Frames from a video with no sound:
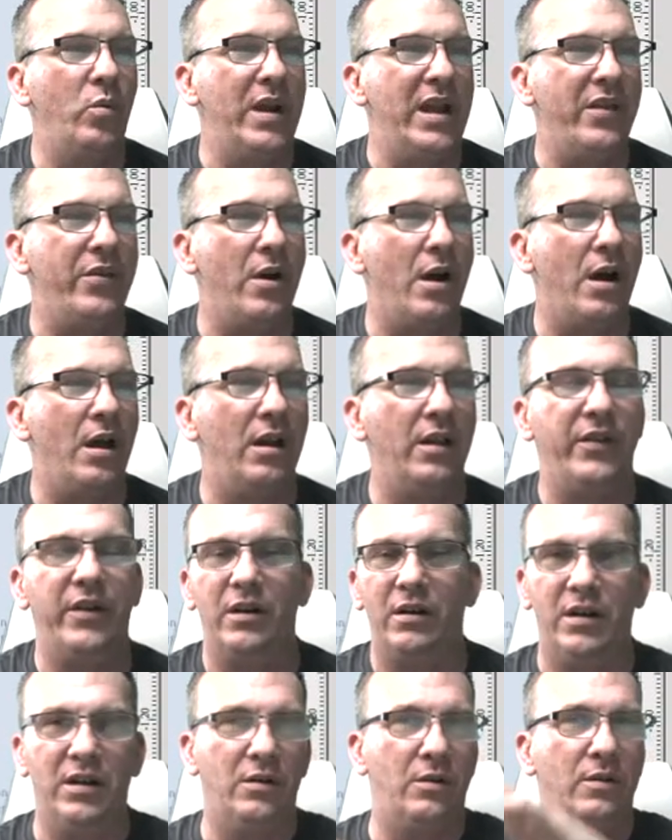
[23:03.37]
all of their
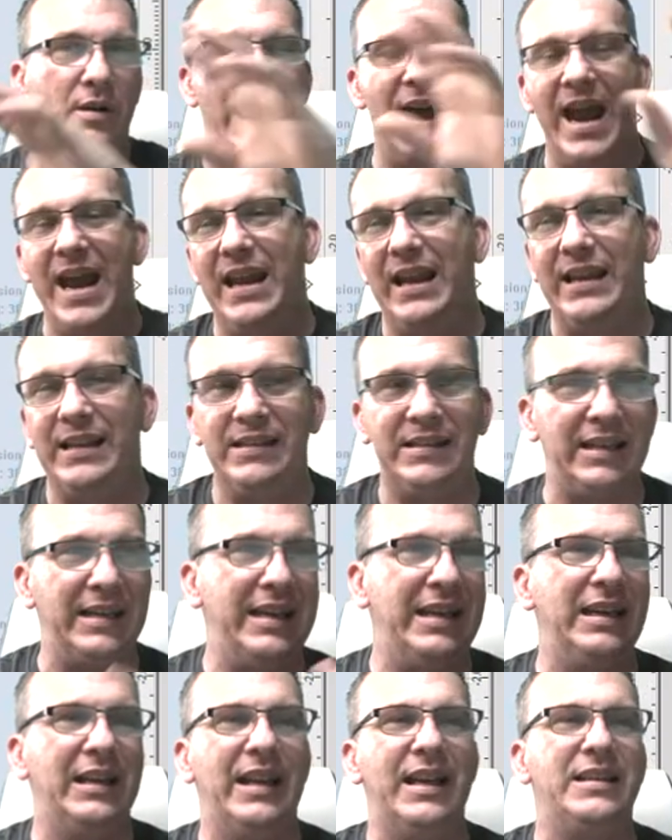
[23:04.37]
little islands and
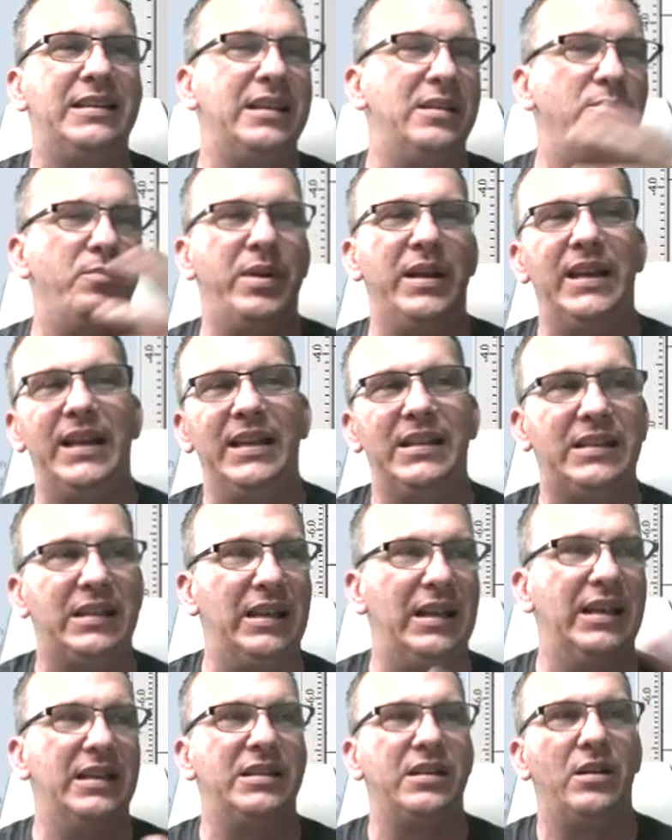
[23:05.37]
inlets and
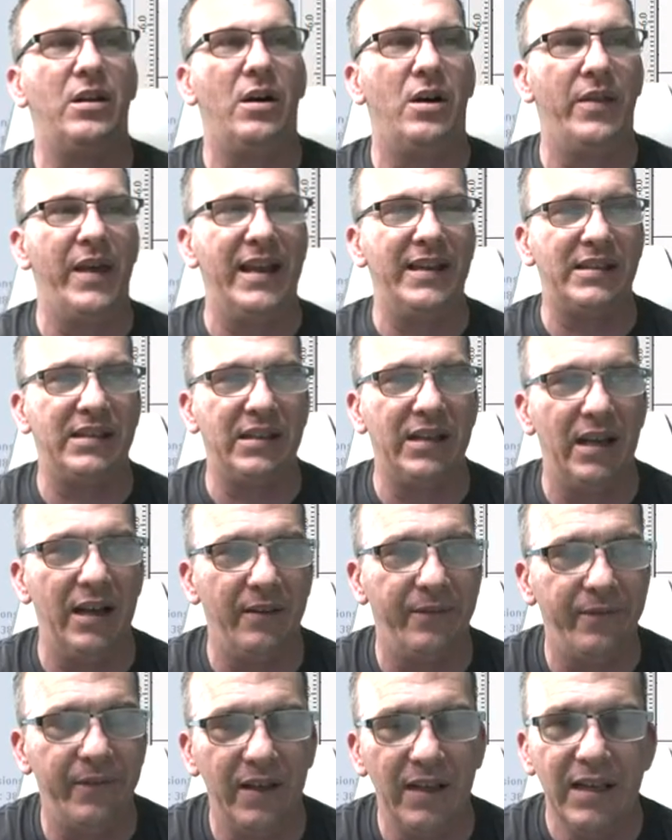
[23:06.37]
peninsulas and all that
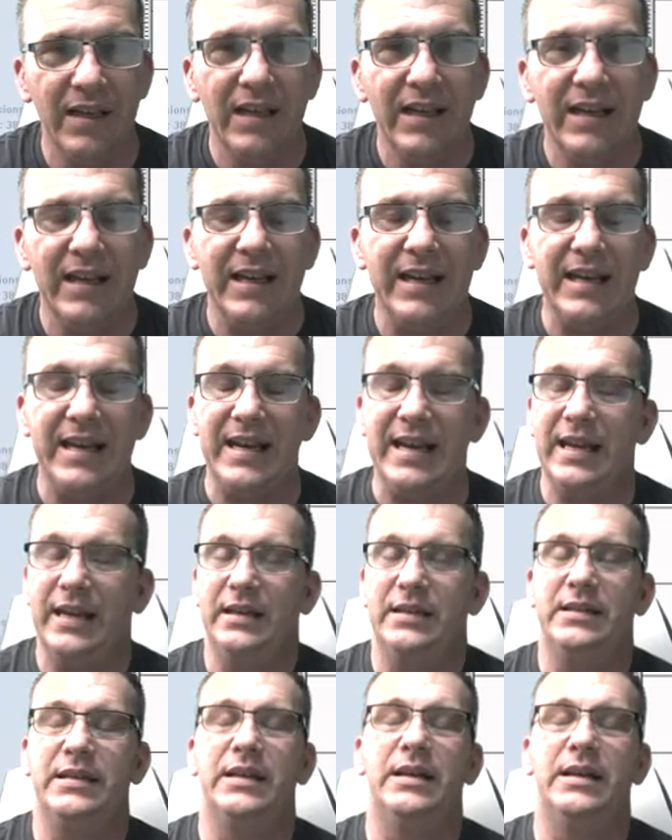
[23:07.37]
stuff. And,